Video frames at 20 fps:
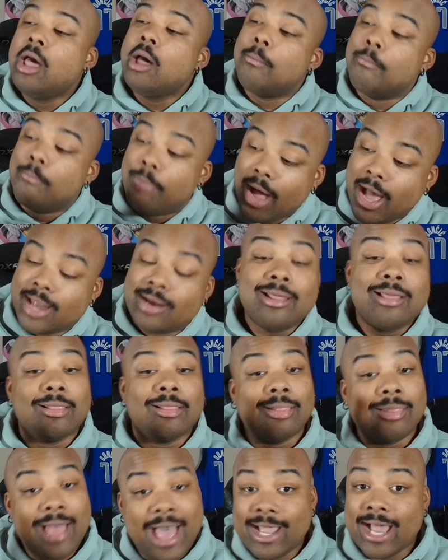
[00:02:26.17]
But
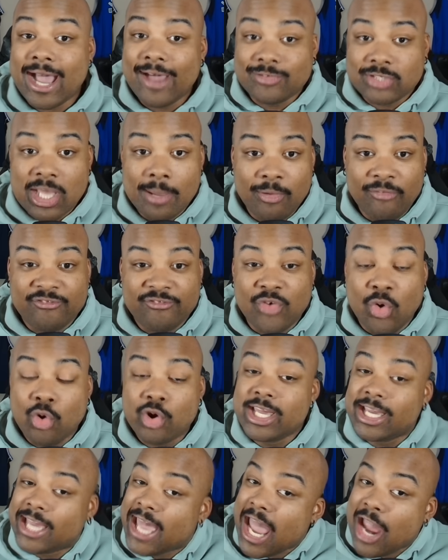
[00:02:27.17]
like I've said before,
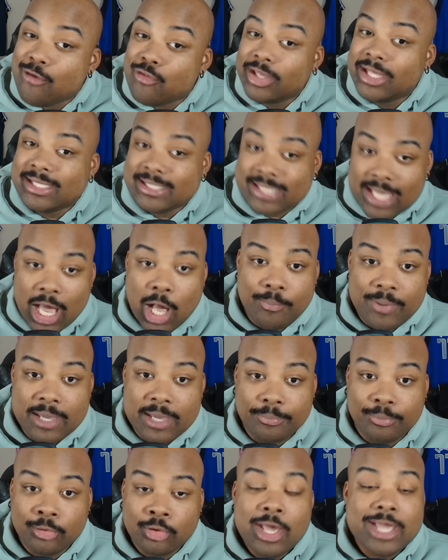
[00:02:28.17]
you can't really tell
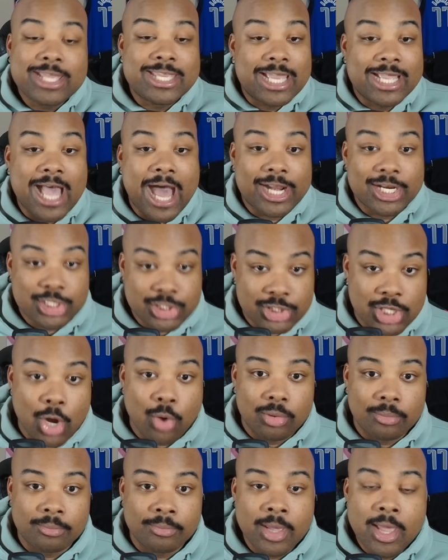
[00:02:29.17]
people, you gotta show
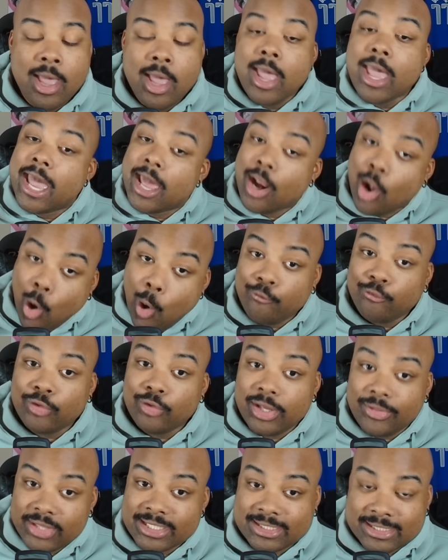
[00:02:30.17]
them. And
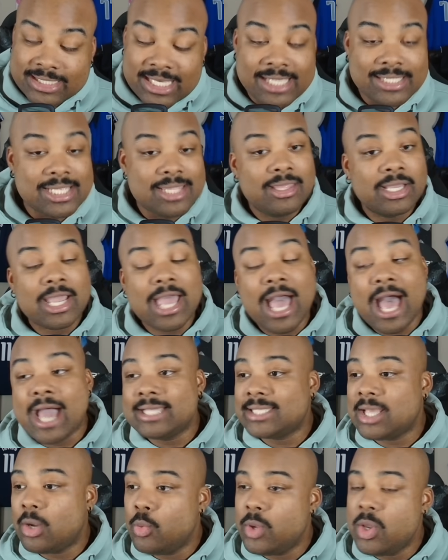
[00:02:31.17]
hopefully this season, the guys
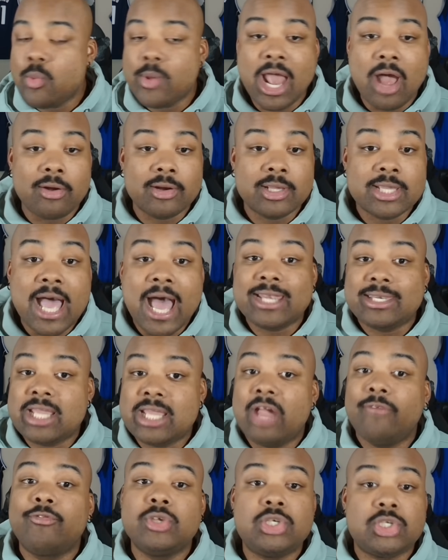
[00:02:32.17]
that we went out and got
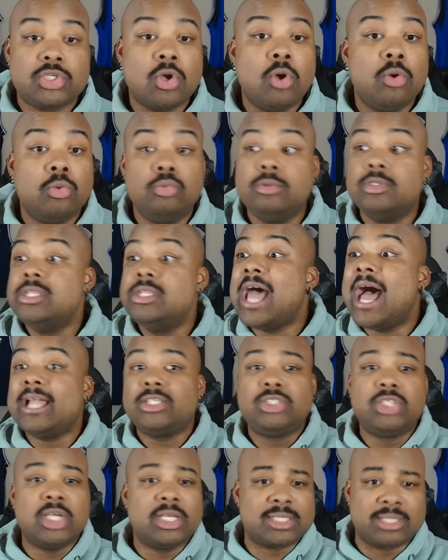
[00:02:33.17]
definitely showed not
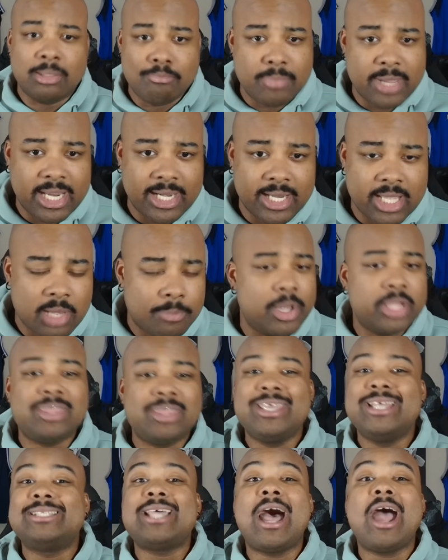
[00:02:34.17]
just the media, but
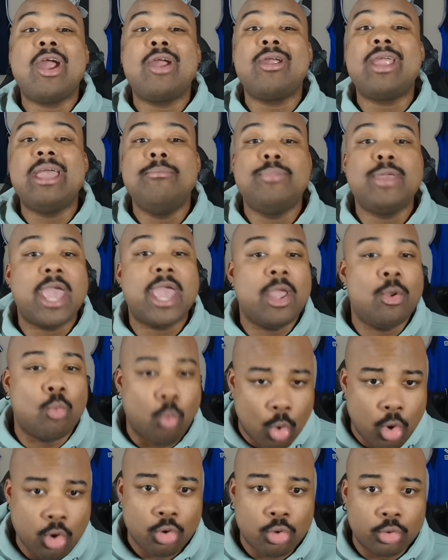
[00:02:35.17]
the entire NBA
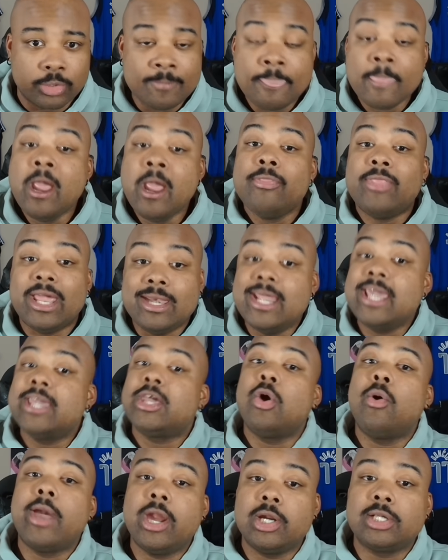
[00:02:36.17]
world that
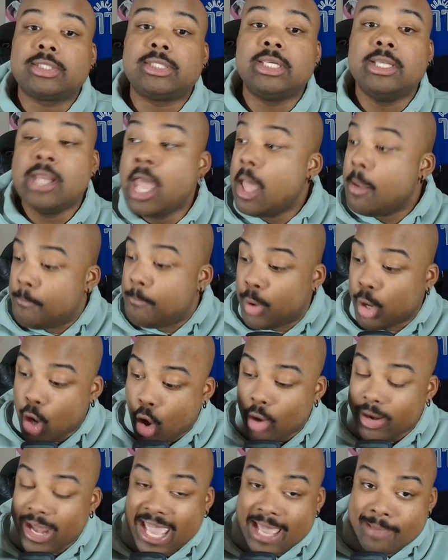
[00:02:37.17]
Nico Harrison put
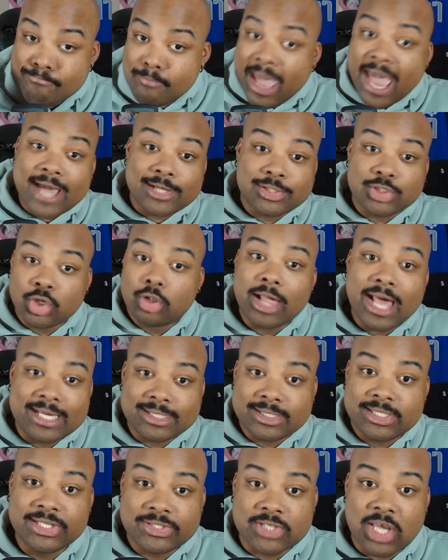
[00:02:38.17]
on a masterclass
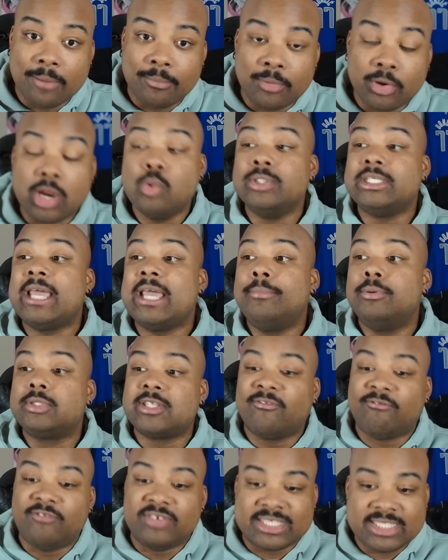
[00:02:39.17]
this summer and was able to
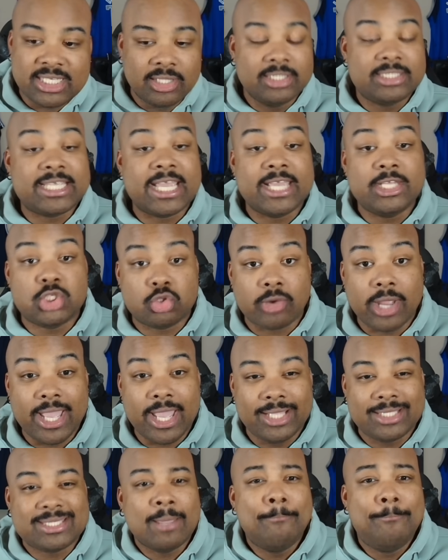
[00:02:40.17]
facilitate
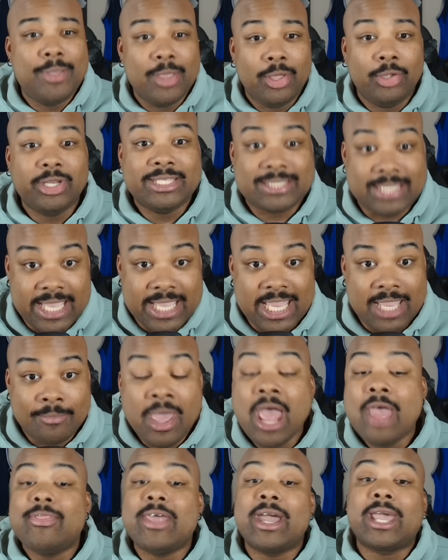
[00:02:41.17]
trades to build a team
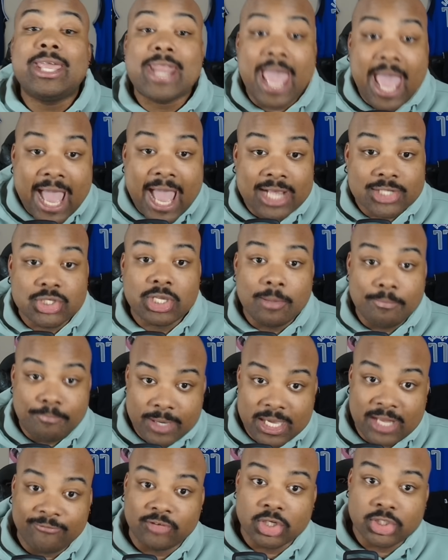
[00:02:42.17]
that can actually
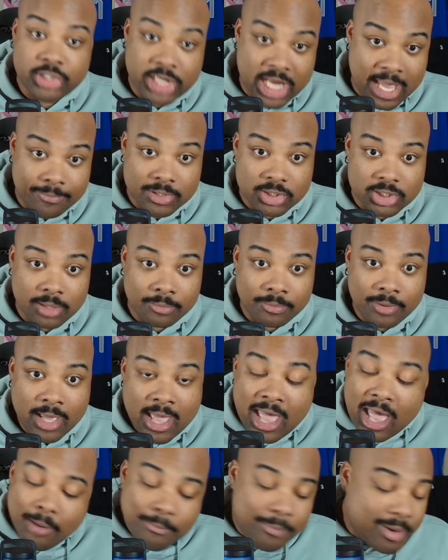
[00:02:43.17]
compete for a championship.
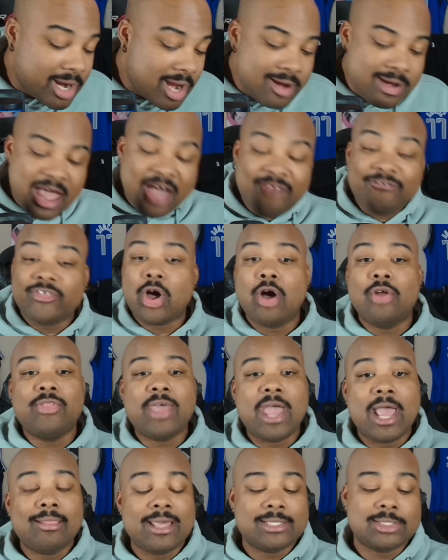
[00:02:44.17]
But enough of all
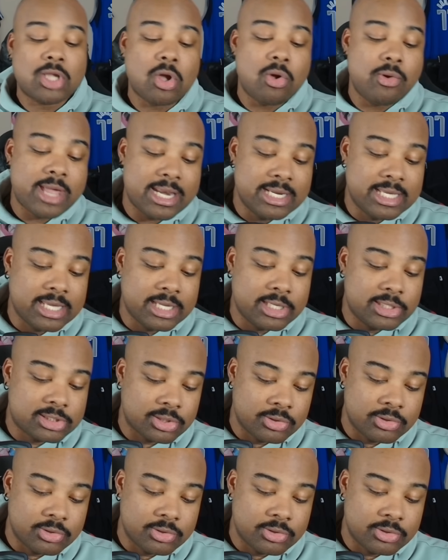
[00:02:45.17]
that. Let's go ahead and get into the